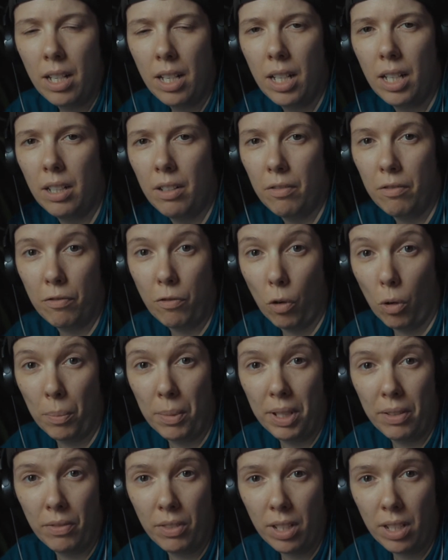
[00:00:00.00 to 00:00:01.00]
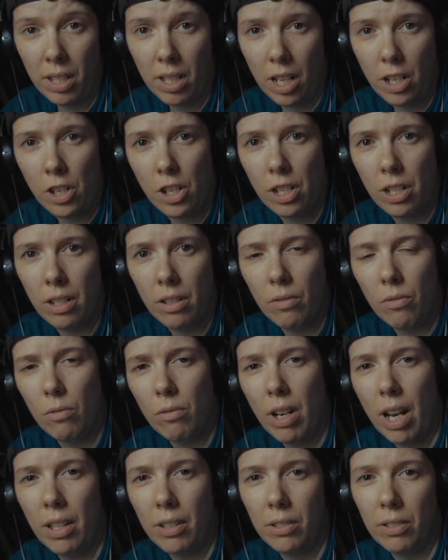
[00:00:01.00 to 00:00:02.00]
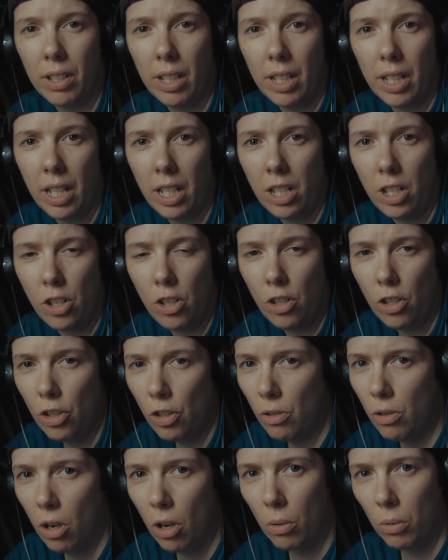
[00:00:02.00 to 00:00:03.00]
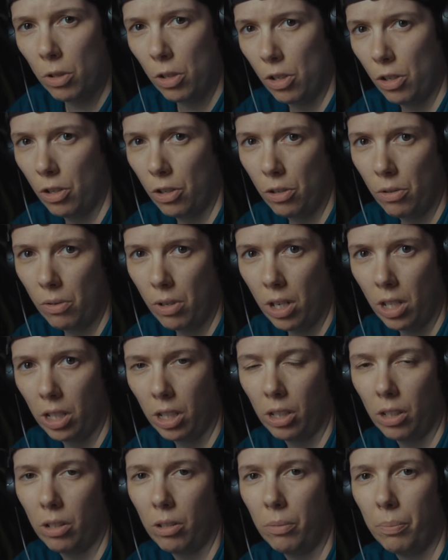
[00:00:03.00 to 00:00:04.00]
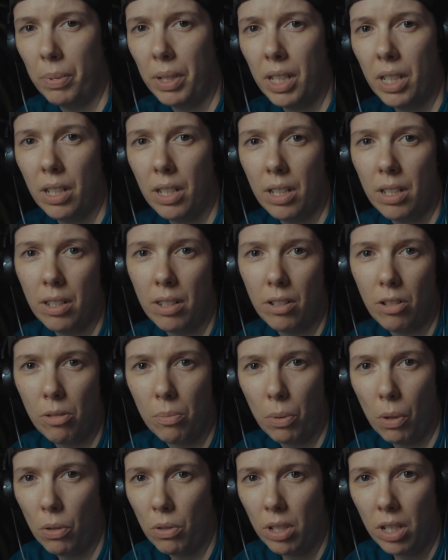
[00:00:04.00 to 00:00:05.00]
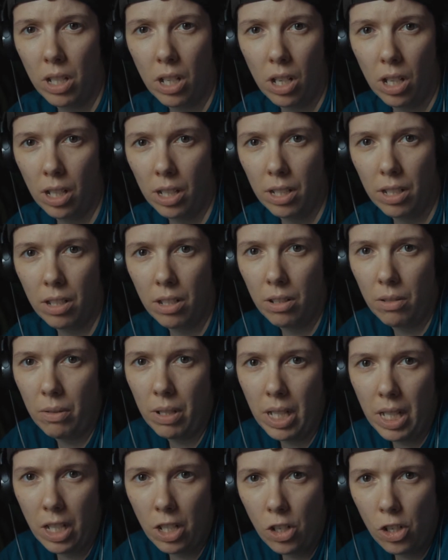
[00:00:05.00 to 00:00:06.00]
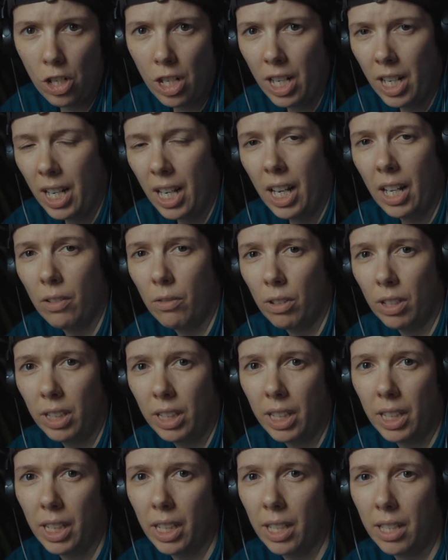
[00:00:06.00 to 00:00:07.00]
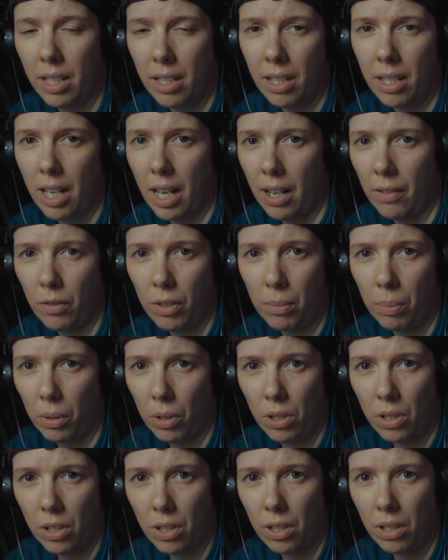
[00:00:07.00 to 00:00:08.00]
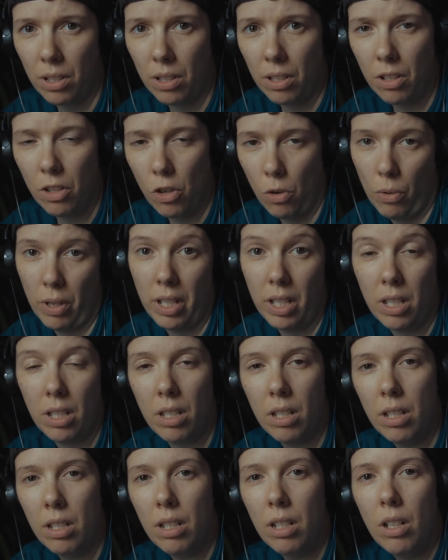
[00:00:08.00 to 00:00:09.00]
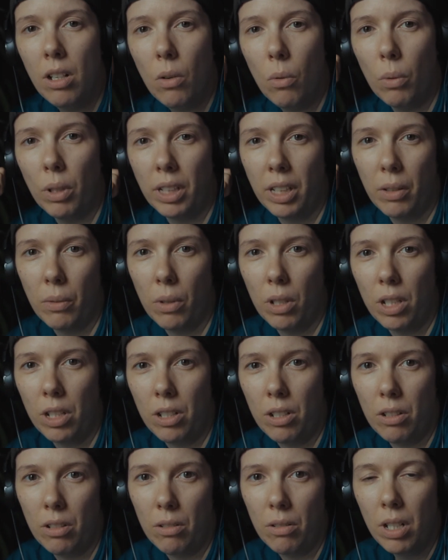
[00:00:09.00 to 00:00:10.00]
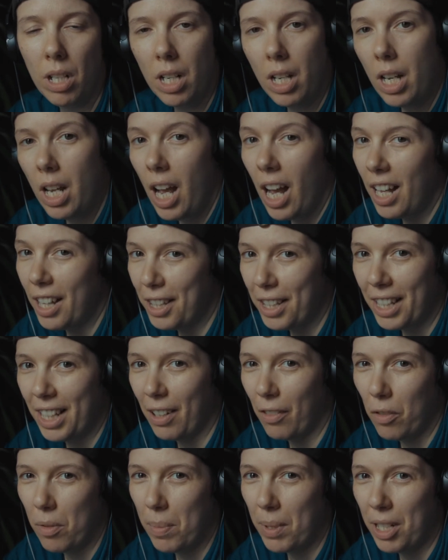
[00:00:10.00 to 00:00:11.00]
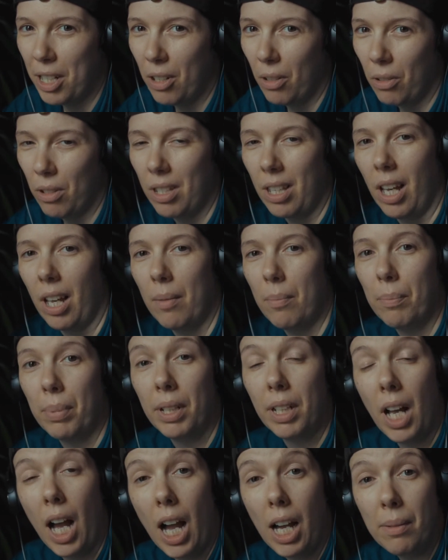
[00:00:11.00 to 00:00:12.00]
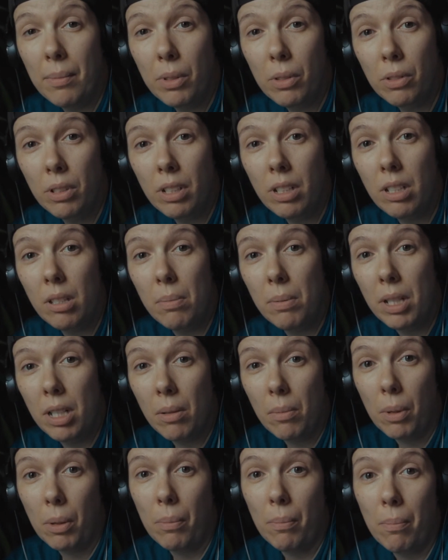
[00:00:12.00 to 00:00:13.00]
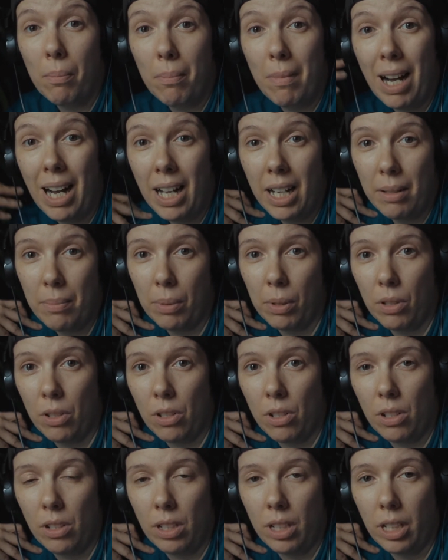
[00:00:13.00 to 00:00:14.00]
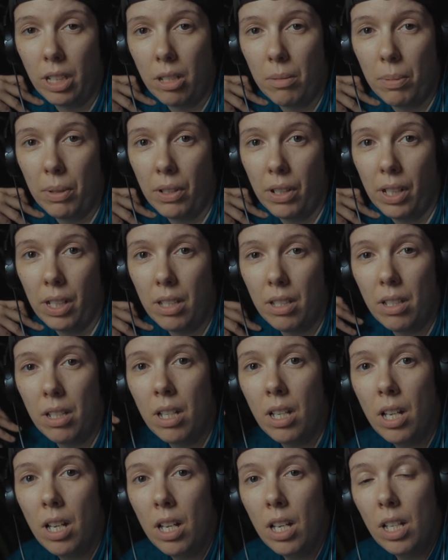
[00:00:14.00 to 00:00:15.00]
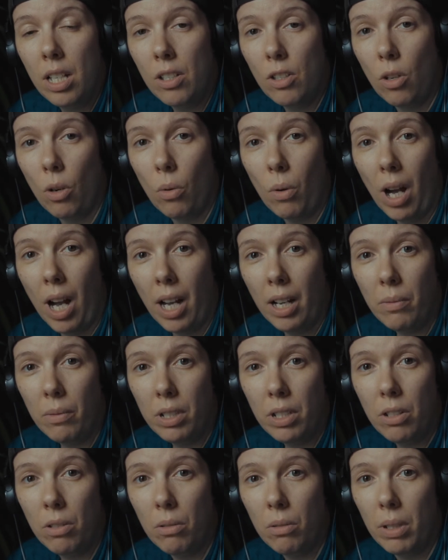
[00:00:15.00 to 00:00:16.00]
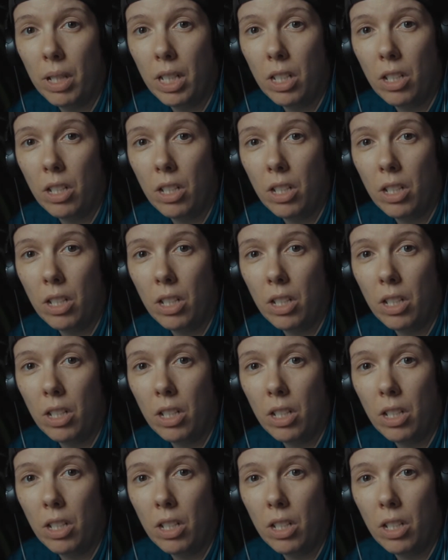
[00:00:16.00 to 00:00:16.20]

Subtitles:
an informative discussion rather than a should you go or should you not go, because there's pros and cons to each, and really it's every person's choice what they want to do. I think everybody knows that, but I'm going to speak about my personal experience. So I went to a